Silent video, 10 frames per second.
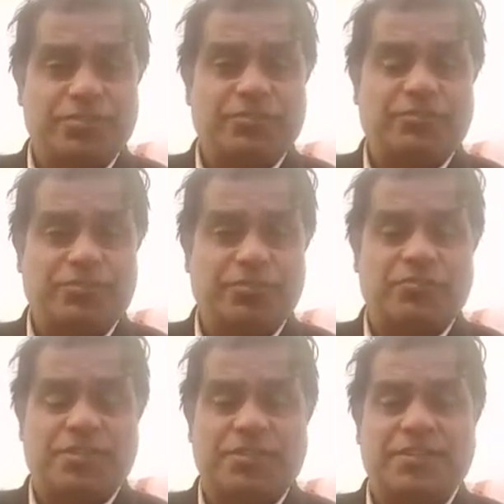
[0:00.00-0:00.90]

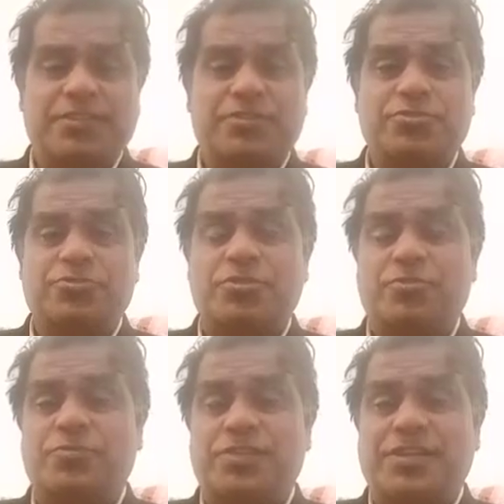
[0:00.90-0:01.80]
refusal in his
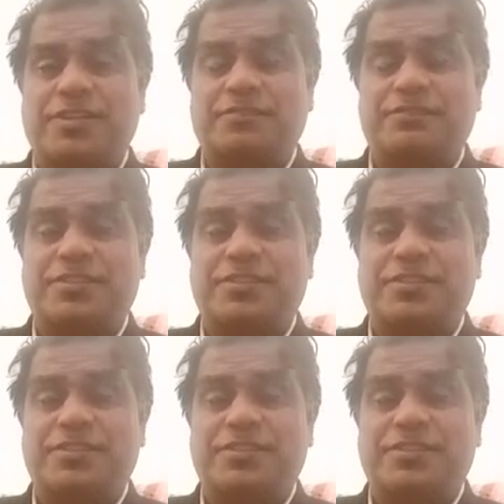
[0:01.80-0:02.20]
YouTube channel.